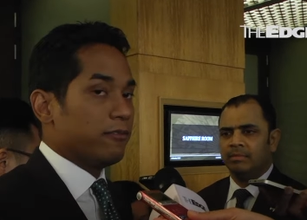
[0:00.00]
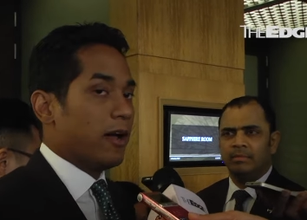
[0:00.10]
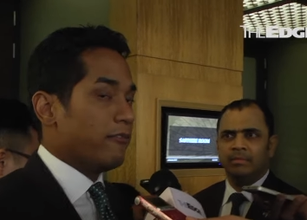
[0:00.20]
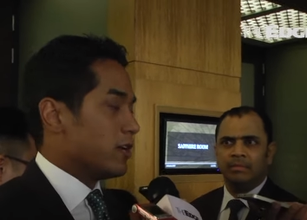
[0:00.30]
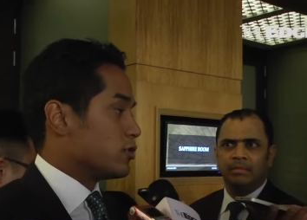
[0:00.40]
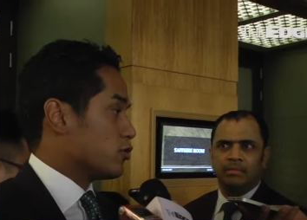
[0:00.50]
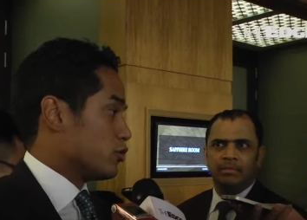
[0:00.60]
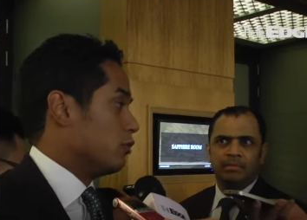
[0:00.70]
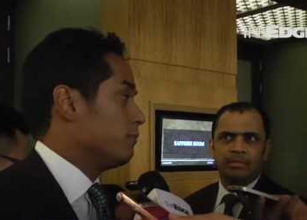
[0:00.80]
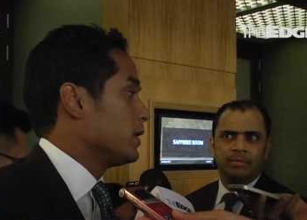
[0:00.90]
Speaker 1: five years or
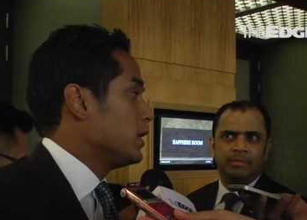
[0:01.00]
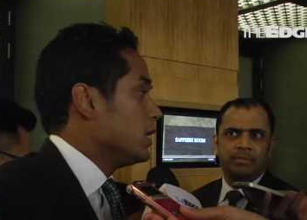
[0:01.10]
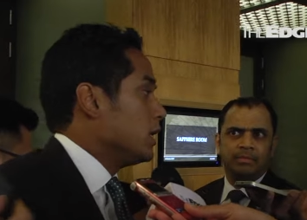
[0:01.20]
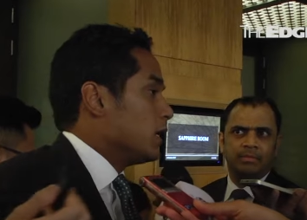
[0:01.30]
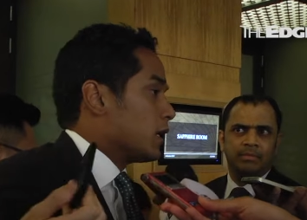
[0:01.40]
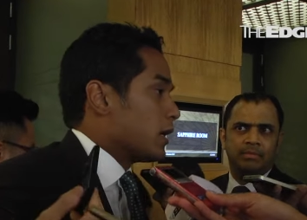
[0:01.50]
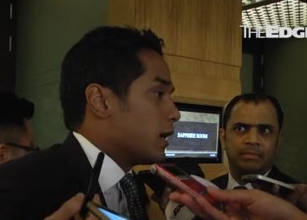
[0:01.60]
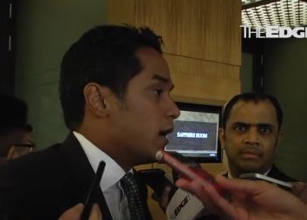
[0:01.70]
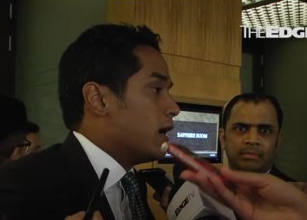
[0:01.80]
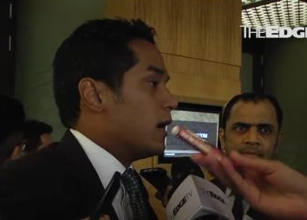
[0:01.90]
so.
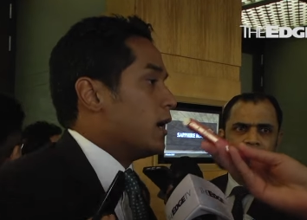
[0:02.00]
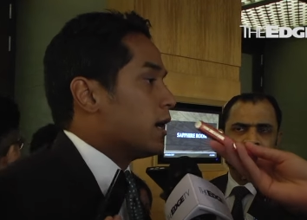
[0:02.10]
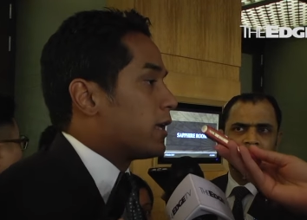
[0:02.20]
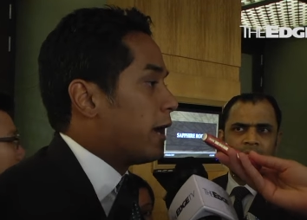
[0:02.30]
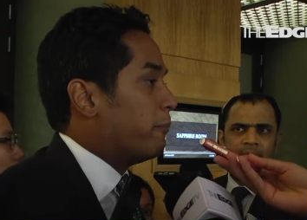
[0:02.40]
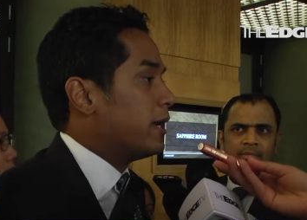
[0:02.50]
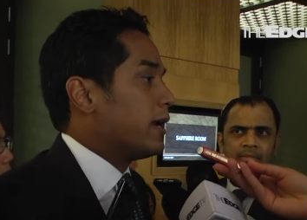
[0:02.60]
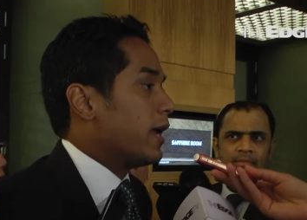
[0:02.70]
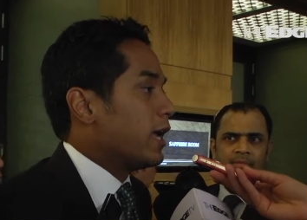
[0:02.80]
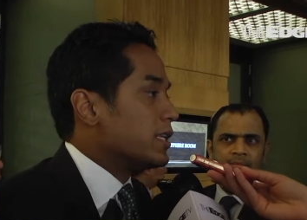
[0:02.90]
Uh,
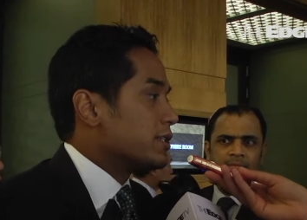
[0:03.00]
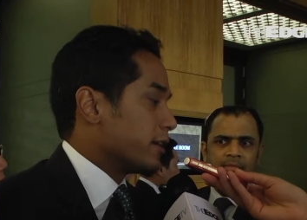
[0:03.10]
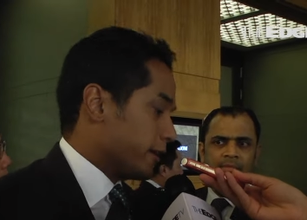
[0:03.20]
Cabinet has